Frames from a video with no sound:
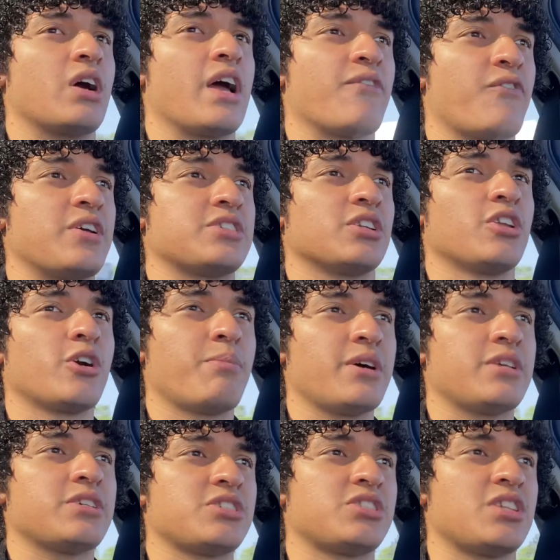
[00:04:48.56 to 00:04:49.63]
If it's a little
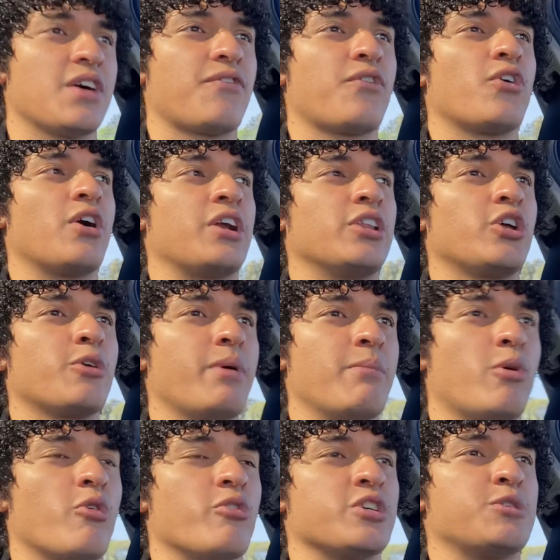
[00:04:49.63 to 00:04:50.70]
bit stiffer and a little bit
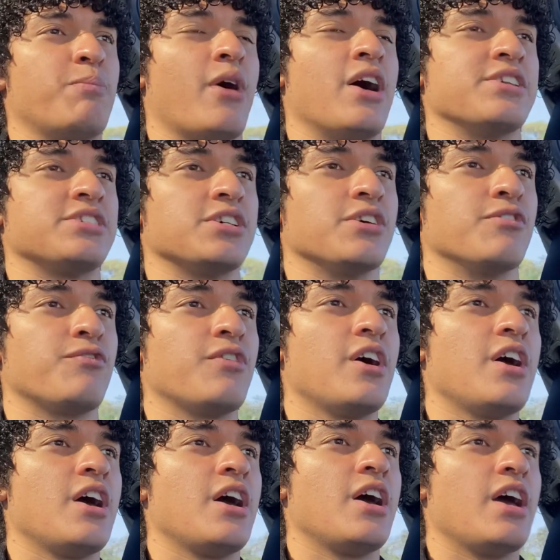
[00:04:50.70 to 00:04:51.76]
more responsive,
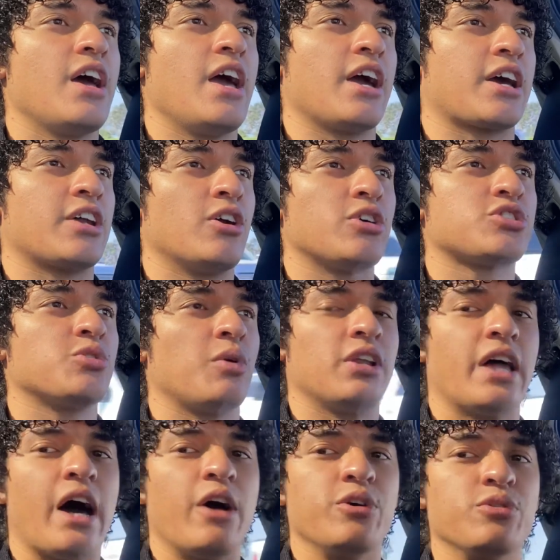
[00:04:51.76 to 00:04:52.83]
it can also
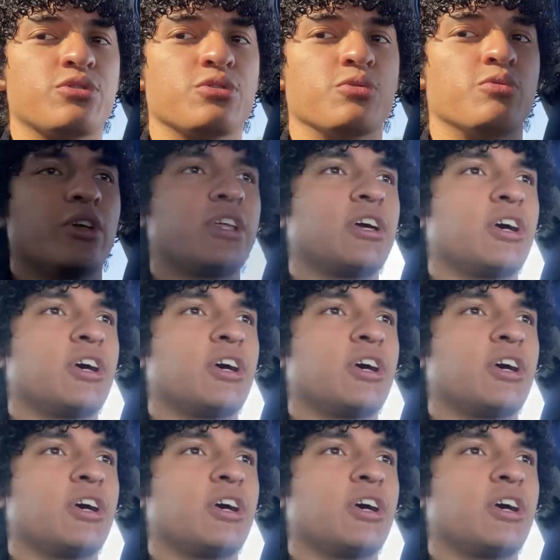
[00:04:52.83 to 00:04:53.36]
allow you to really